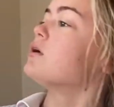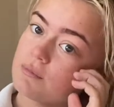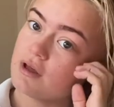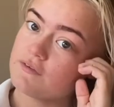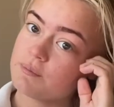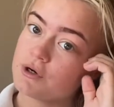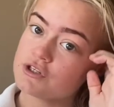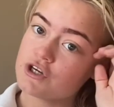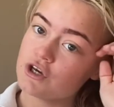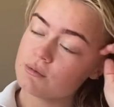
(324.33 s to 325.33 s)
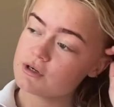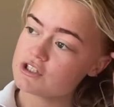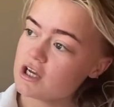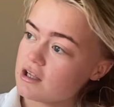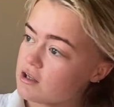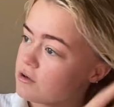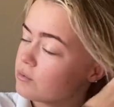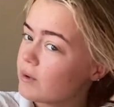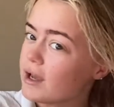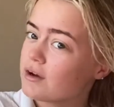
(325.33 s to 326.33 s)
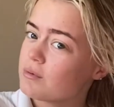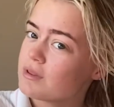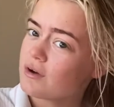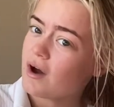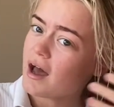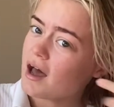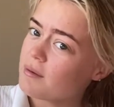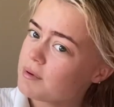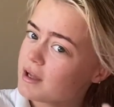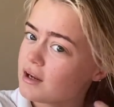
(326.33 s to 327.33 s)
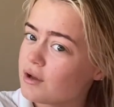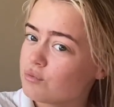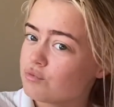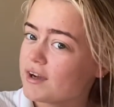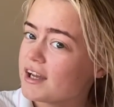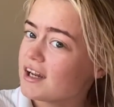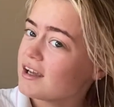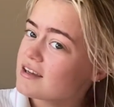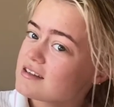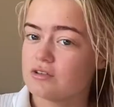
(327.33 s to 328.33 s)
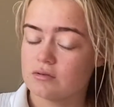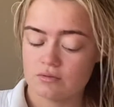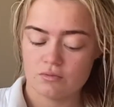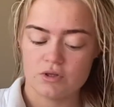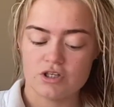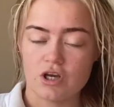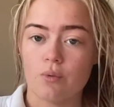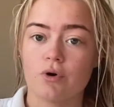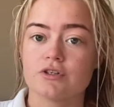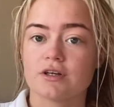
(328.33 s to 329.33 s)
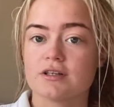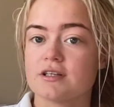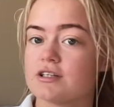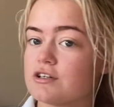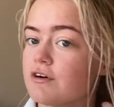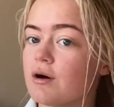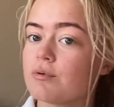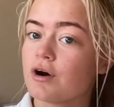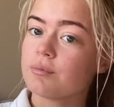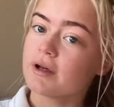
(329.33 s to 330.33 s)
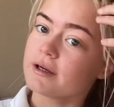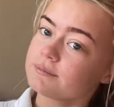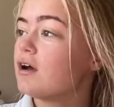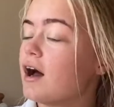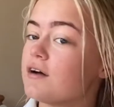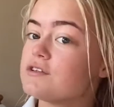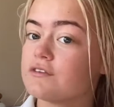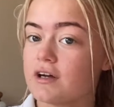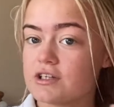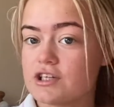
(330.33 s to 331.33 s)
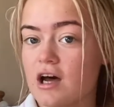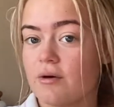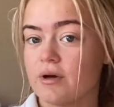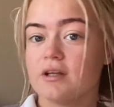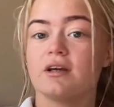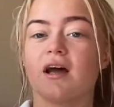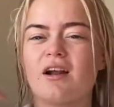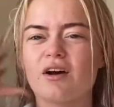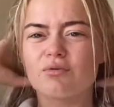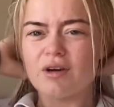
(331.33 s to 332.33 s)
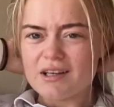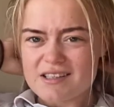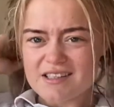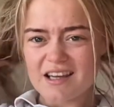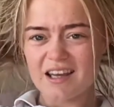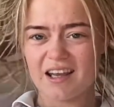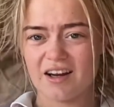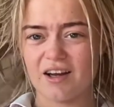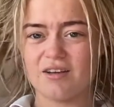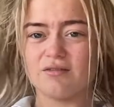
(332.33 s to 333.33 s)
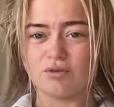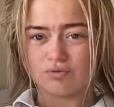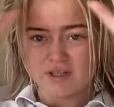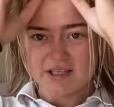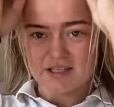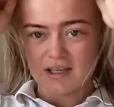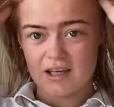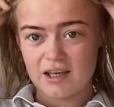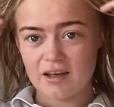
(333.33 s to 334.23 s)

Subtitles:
If you put too much in, you'll wake up with your hair being like really, when you don't wash your conditioner out properly after you've had a shower, and you get like a really sticky, like greasy